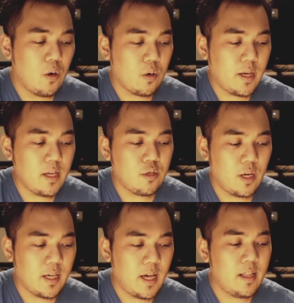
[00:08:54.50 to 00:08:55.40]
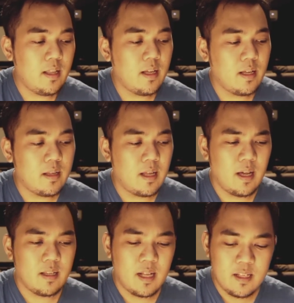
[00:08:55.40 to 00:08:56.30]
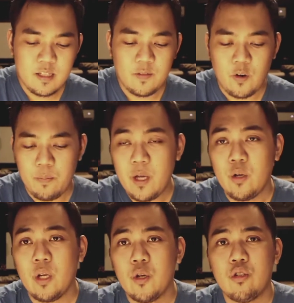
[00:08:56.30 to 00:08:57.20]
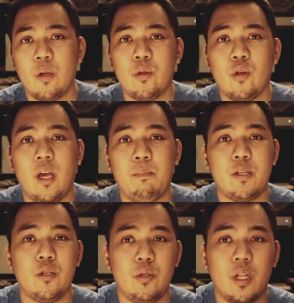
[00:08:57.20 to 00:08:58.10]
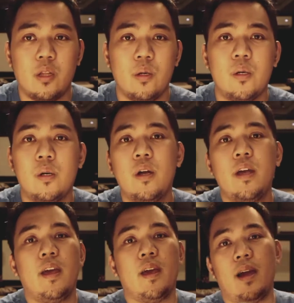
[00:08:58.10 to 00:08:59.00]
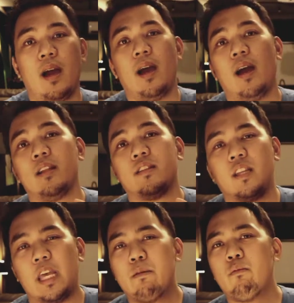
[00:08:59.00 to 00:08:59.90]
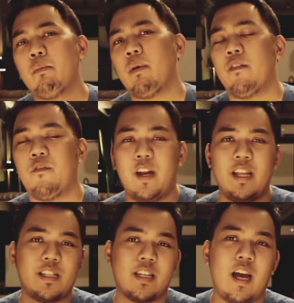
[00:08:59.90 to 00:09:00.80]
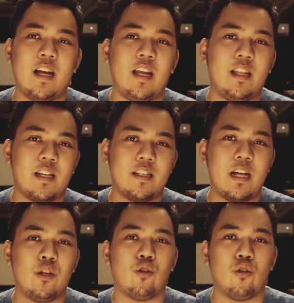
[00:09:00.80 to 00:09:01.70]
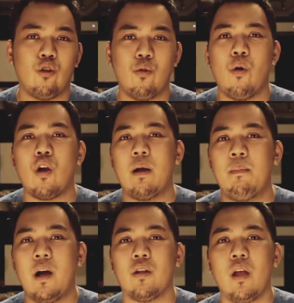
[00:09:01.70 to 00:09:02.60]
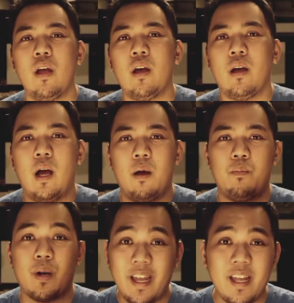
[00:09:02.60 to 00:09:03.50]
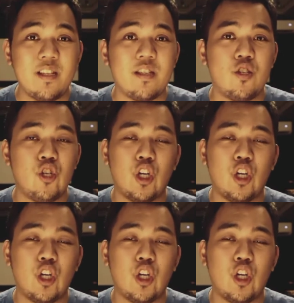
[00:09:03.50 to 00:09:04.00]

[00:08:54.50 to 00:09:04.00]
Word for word: Okay, so again, that is it for me. Kung nagustuhan mo itong episode na to, at sa tingin mo may mga friends ka na interesado to know more about uh, BREDS,